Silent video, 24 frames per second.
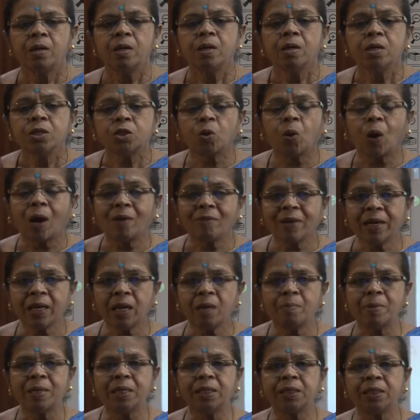So,
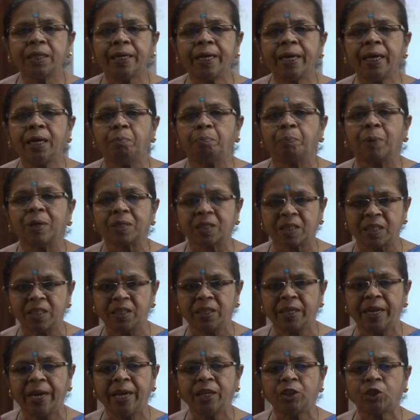availability
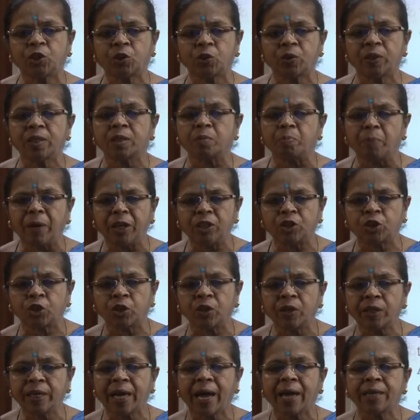percentage is
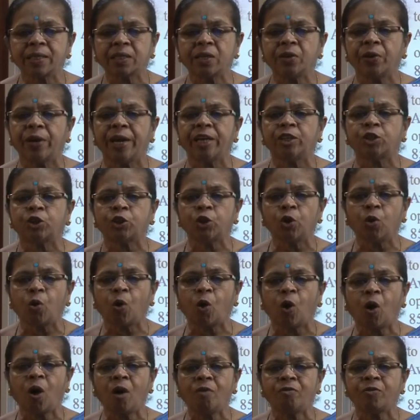measured as a ratio
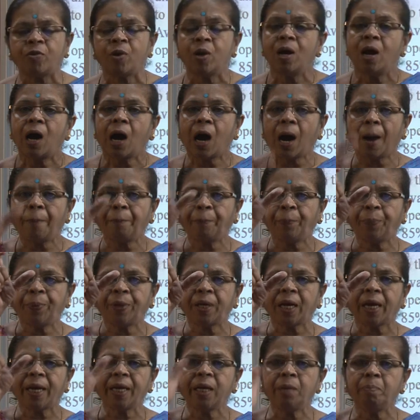of
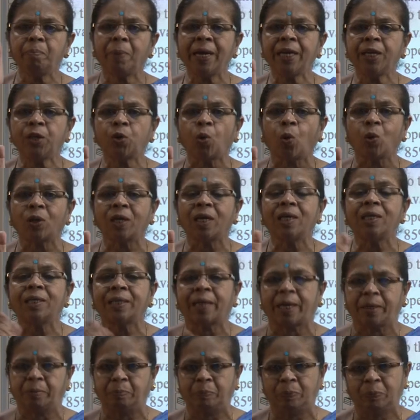uptime by total
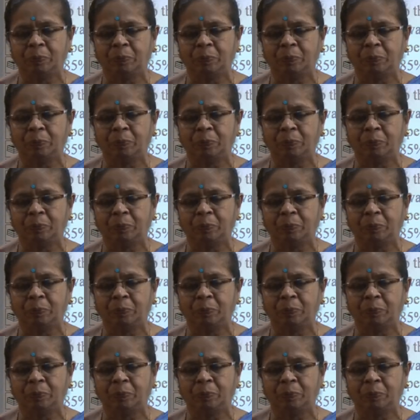time.